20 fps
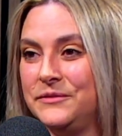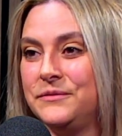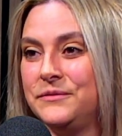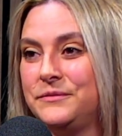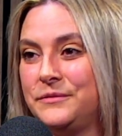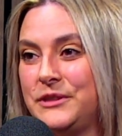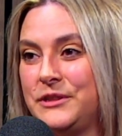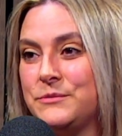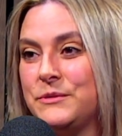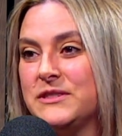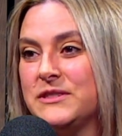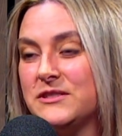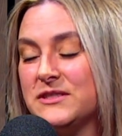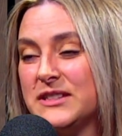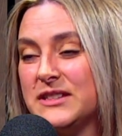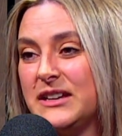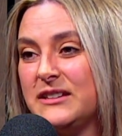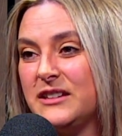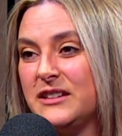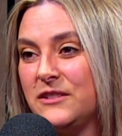Which ones are
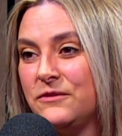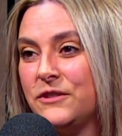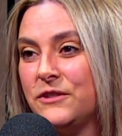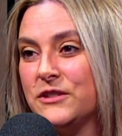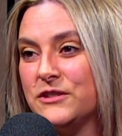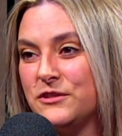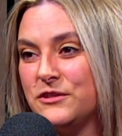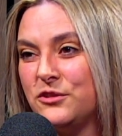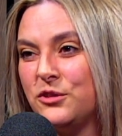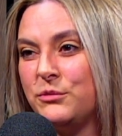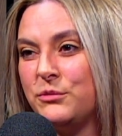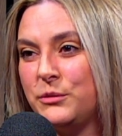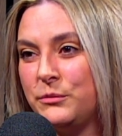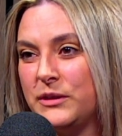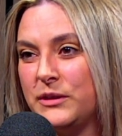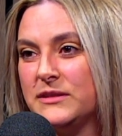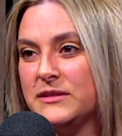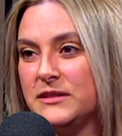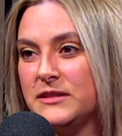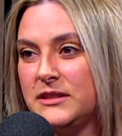settling first are normally
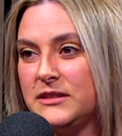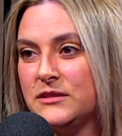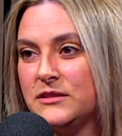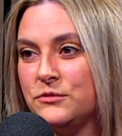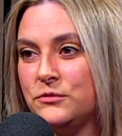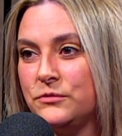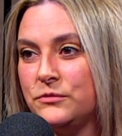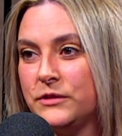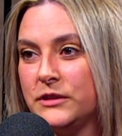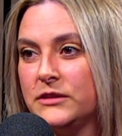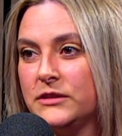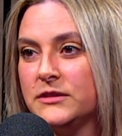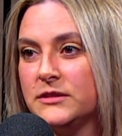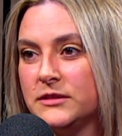ones that need to go first.